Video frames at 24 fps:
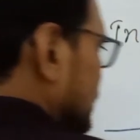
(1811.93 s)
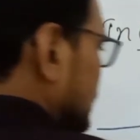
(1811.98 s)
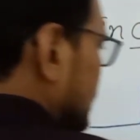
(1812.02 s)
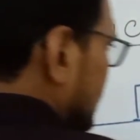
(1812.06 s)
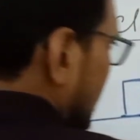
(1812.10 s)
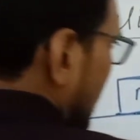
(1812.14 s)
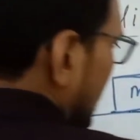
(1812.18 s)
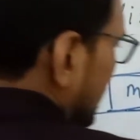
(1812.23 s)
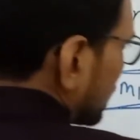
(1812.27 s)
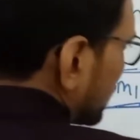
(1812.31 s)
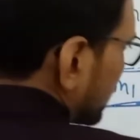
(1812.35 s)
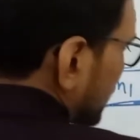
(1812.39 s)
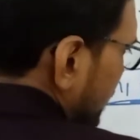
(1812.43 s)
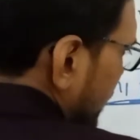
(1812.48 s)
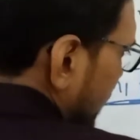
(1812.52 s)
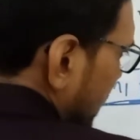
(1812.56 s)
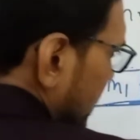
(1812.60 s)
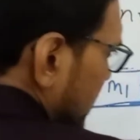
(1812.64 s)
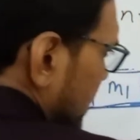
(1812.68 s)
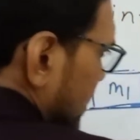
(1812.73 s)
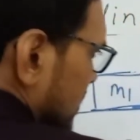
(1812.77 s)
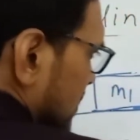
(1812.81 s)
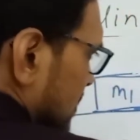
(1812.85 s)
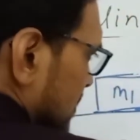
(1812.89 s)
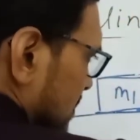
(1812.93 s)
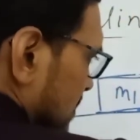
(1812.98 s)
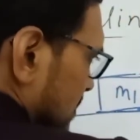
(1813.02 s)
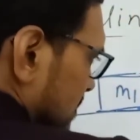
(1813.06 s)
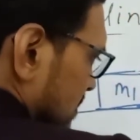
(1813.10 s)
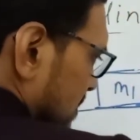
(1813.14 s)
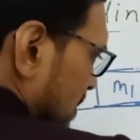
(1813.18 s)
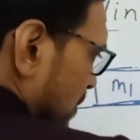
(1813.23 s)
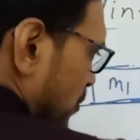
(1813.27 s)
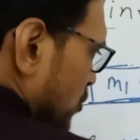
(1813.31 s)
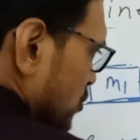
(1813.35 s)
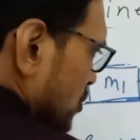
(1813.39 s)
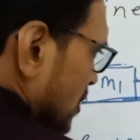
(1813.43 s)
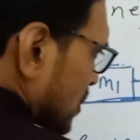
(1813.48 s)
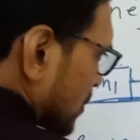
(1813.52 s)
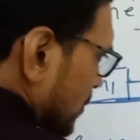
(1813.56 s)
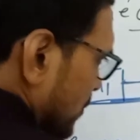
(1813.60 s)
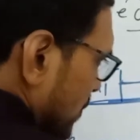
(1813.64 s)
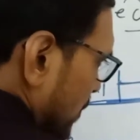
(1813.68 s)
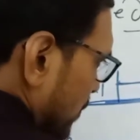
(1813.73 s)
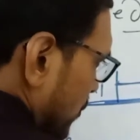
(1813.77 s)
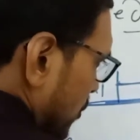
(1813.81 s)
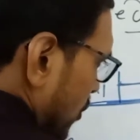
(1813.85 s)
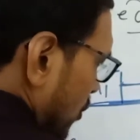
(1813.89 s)
try to prevent the motion of
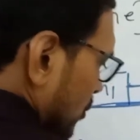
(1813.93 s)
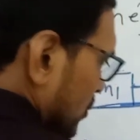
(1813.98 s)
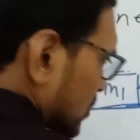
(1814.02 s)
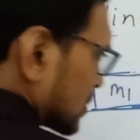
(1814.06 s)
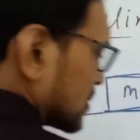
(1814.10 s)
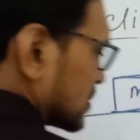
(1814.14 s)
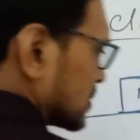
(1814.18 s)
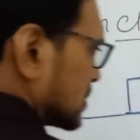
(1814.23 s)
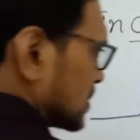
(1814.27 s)
the block.